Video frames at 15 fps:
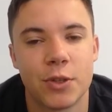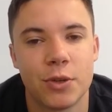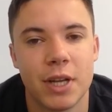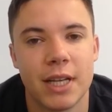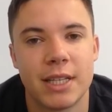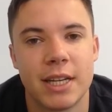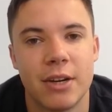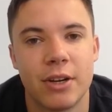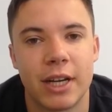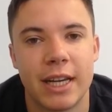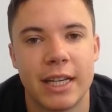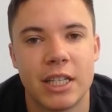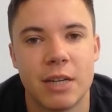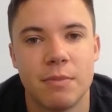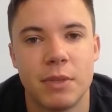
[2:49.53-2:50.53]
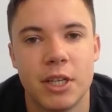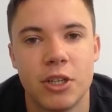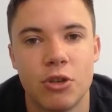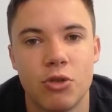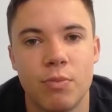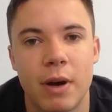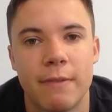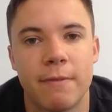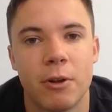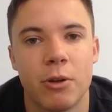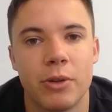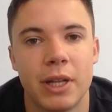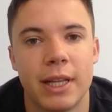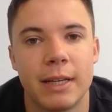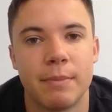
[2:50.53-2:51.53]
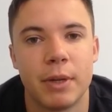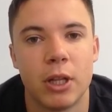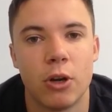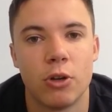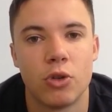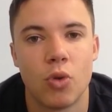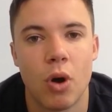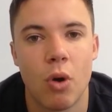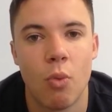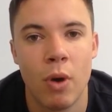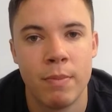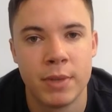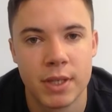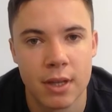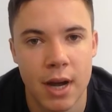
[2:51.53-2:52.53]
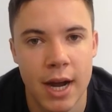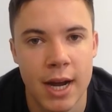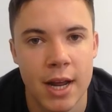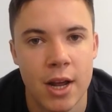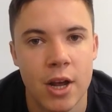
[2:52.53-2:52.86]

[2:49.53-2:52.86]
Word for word: with us here at Kingship Digital by following the link below to our website.